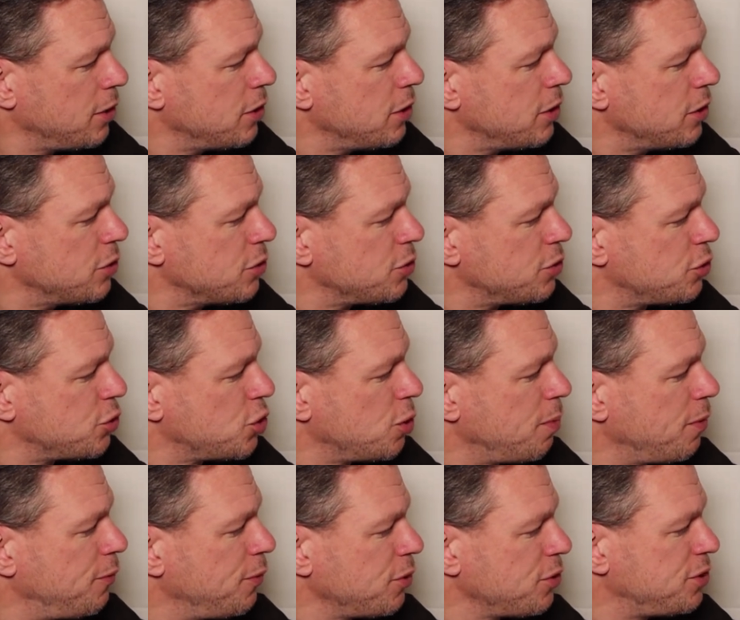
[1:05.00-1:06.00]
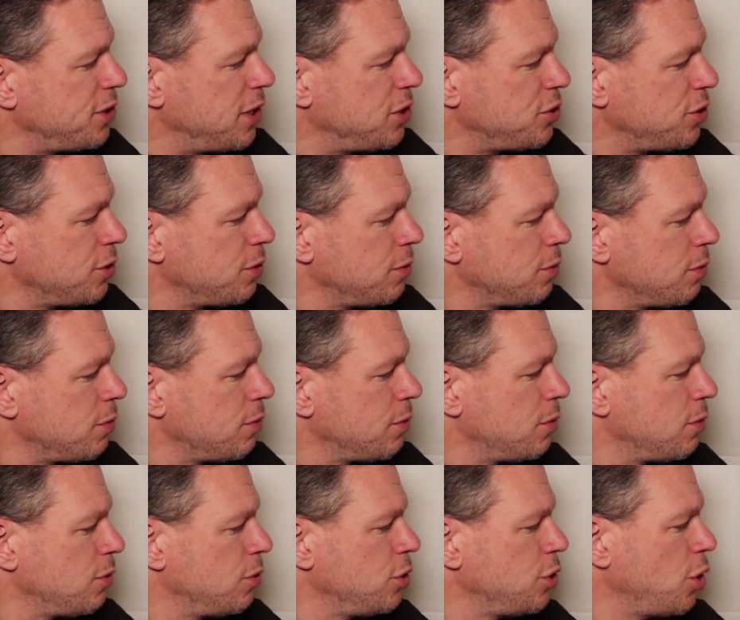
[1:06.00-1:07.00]
is the scuba fill station
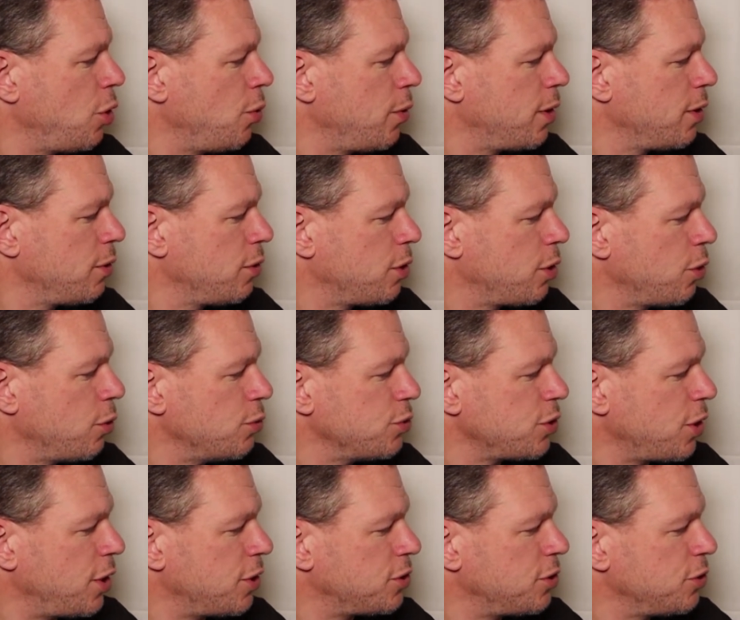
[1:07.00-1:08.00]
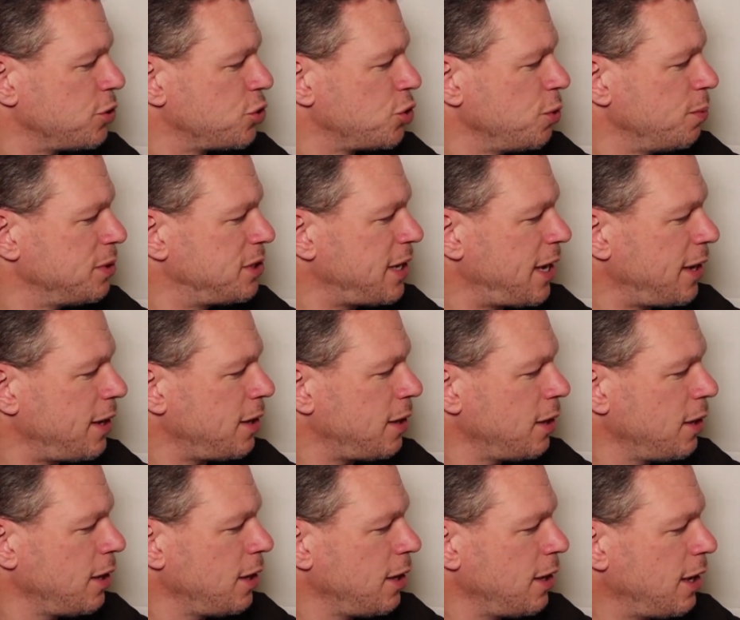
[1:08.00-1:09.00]
yoke goes onto the scuba tank,
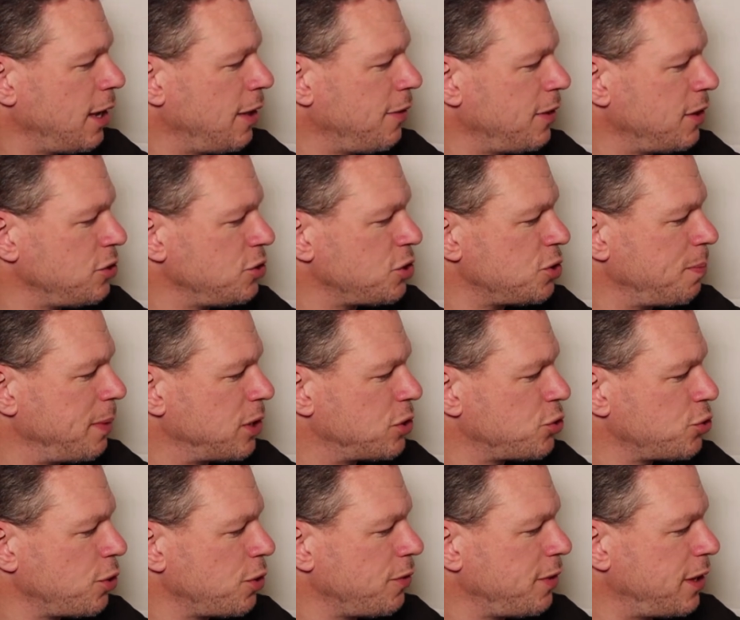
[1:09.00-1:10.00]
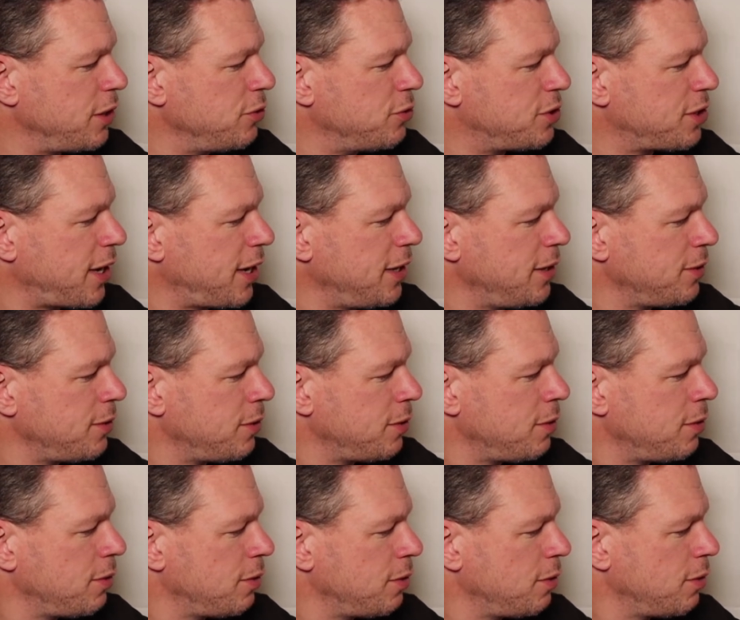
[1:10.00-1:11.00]
and then just make sure that you
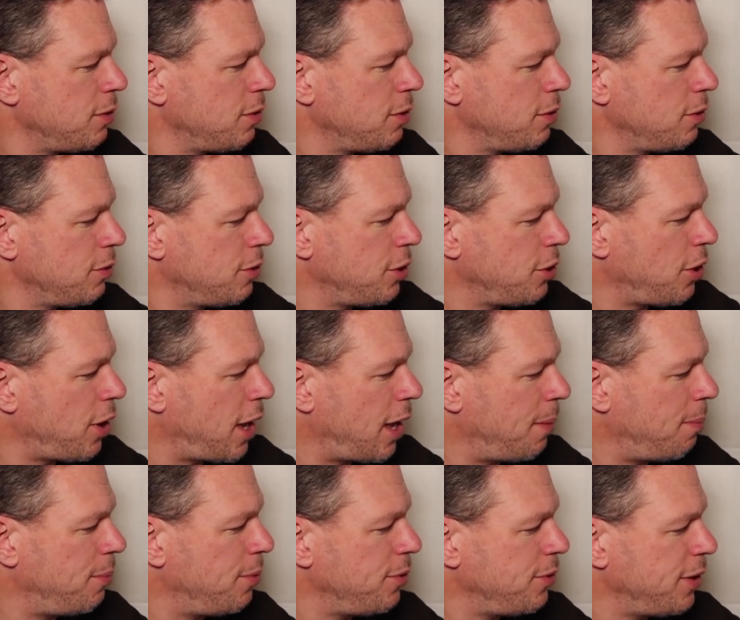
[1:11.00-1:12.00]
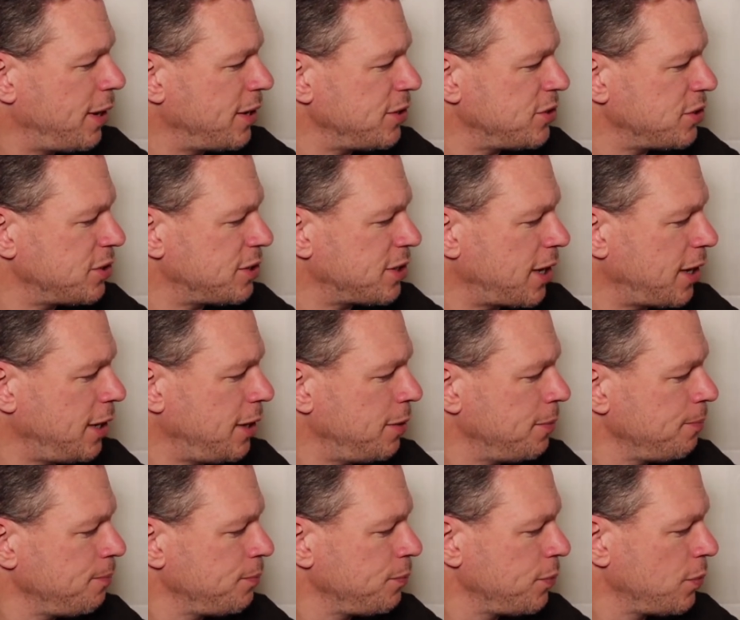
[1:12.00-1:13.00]
tighten the knob nice and tight
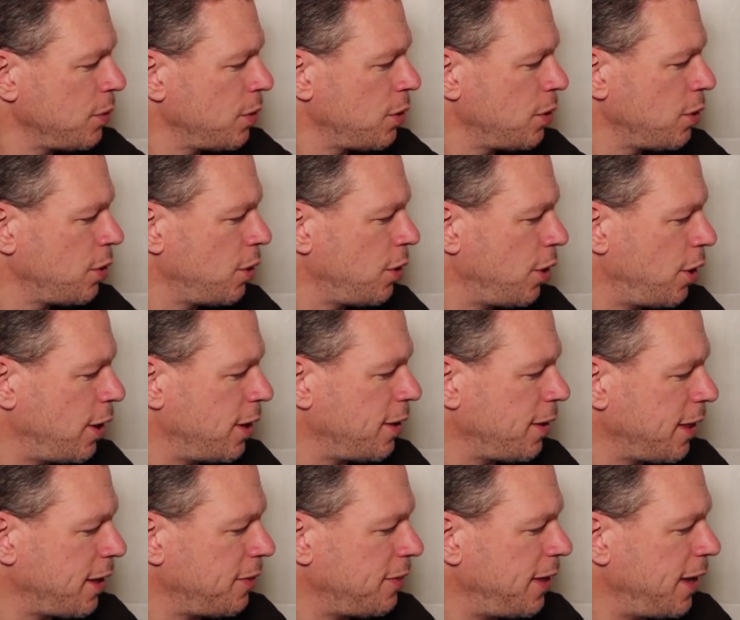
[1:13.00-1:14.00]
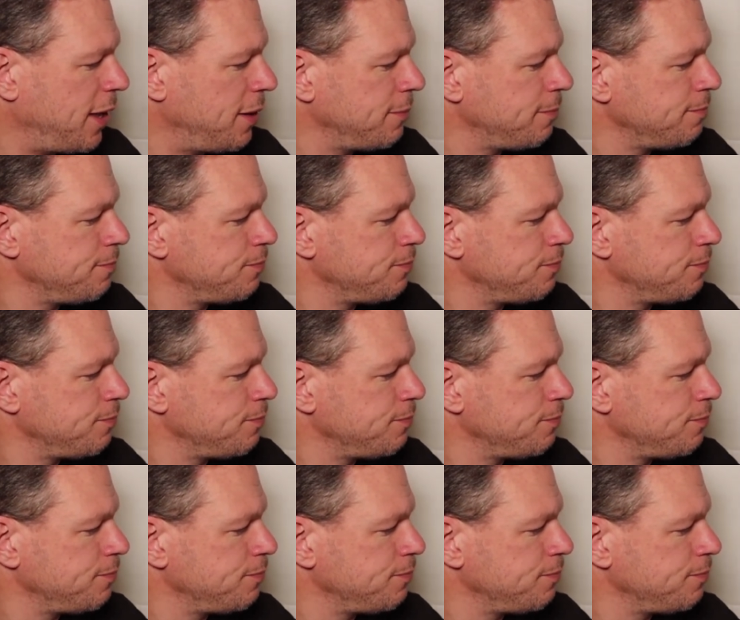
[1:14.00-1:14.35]
on like that.